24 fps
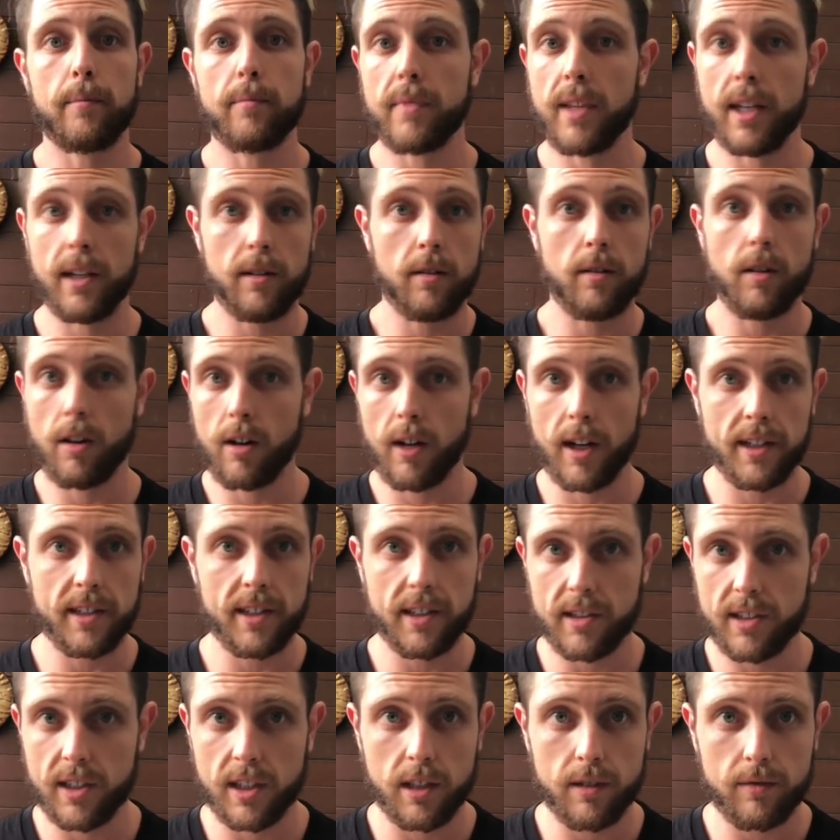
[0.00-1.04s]
then high
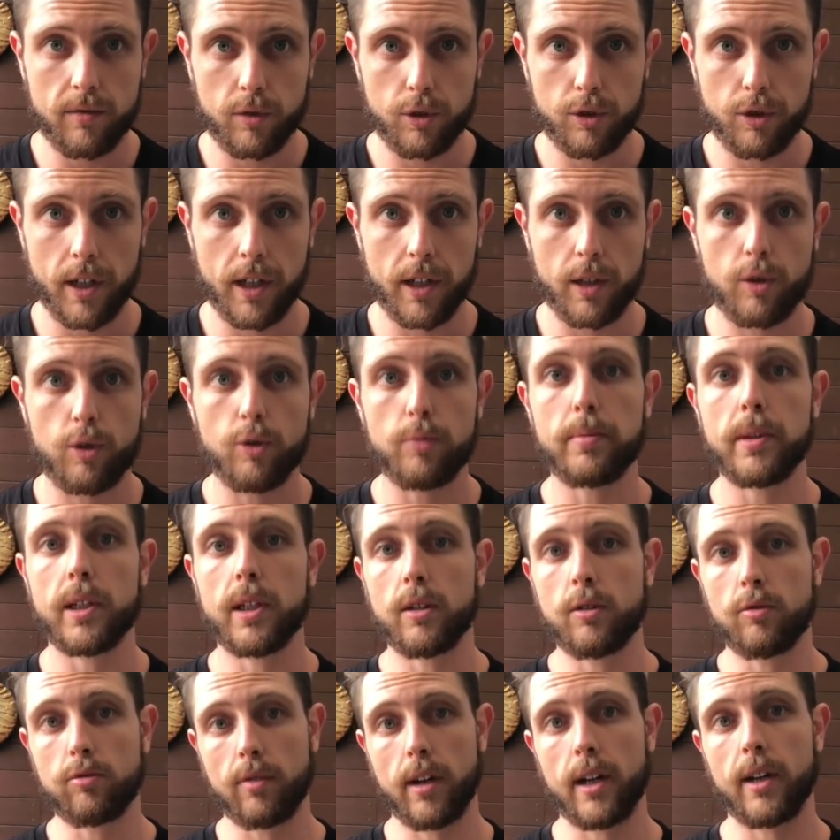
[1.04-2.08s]
intensity interval training could be
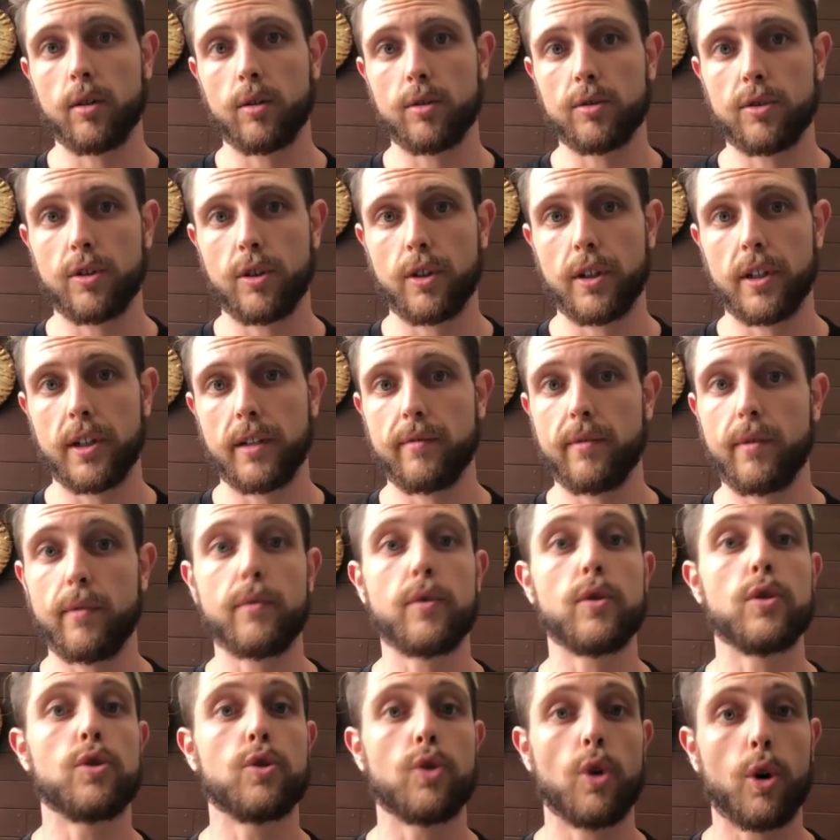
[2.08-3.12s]
a great alternative
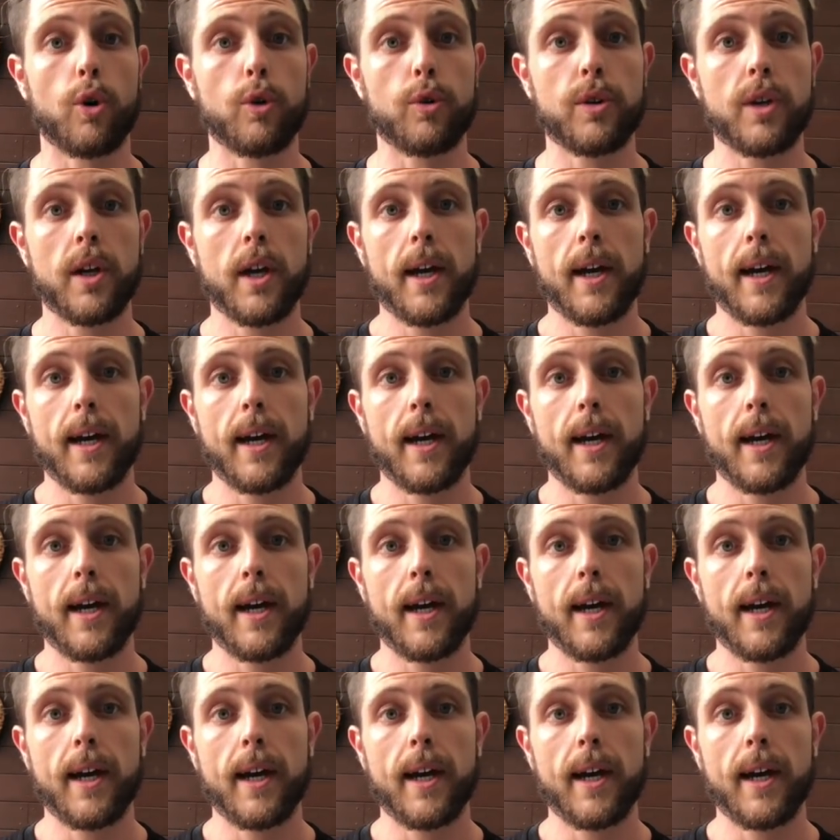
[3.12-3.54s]
if you don't